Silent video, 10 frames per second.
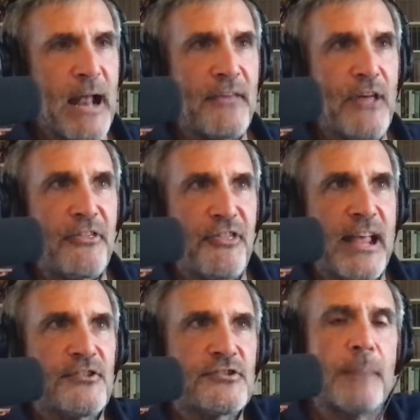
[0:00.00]
But I mean, I,
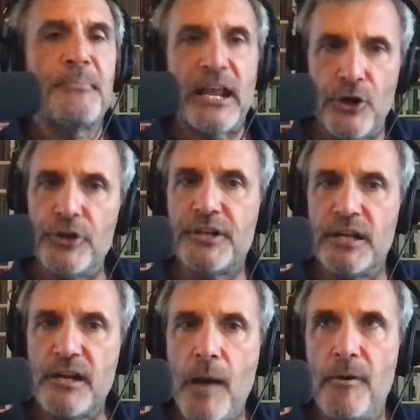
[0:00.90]
I, think something
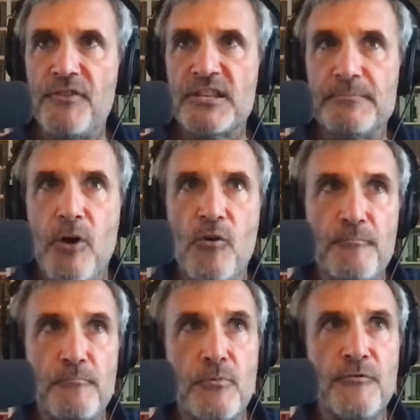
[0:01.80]
good can come of this
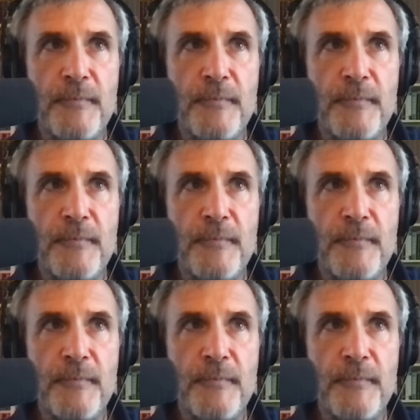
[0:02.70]
mo-